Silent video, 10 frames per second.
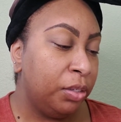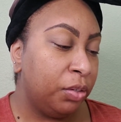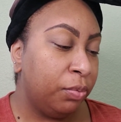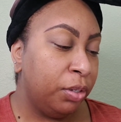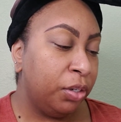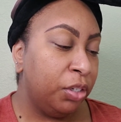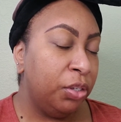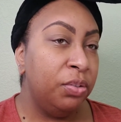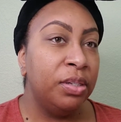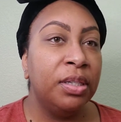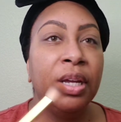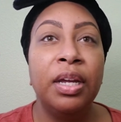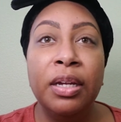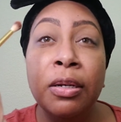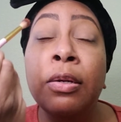So we're going to use
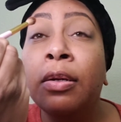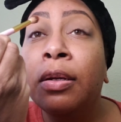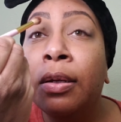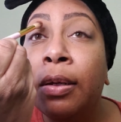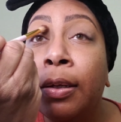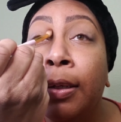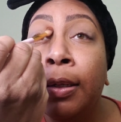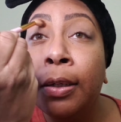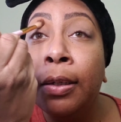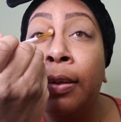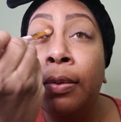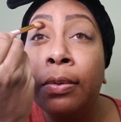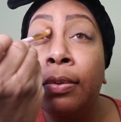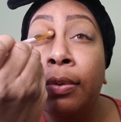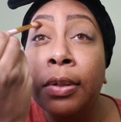that and
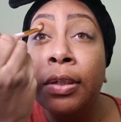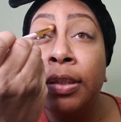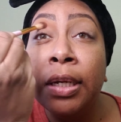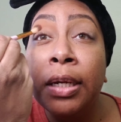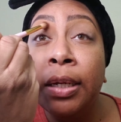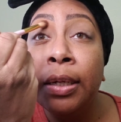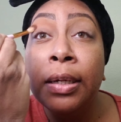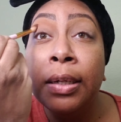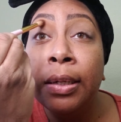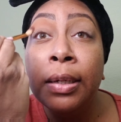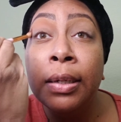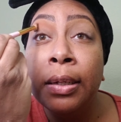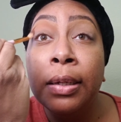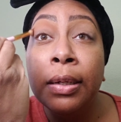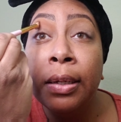we're going to take it
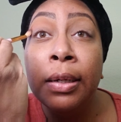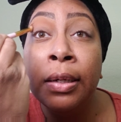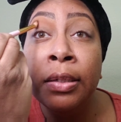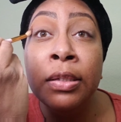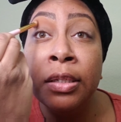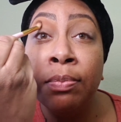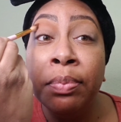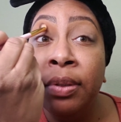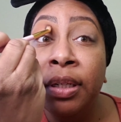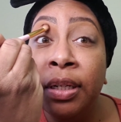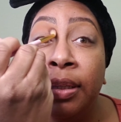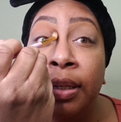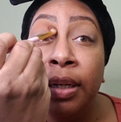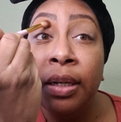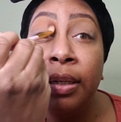and just blend
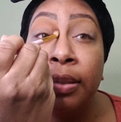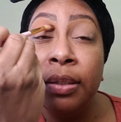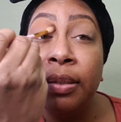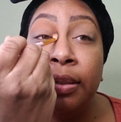that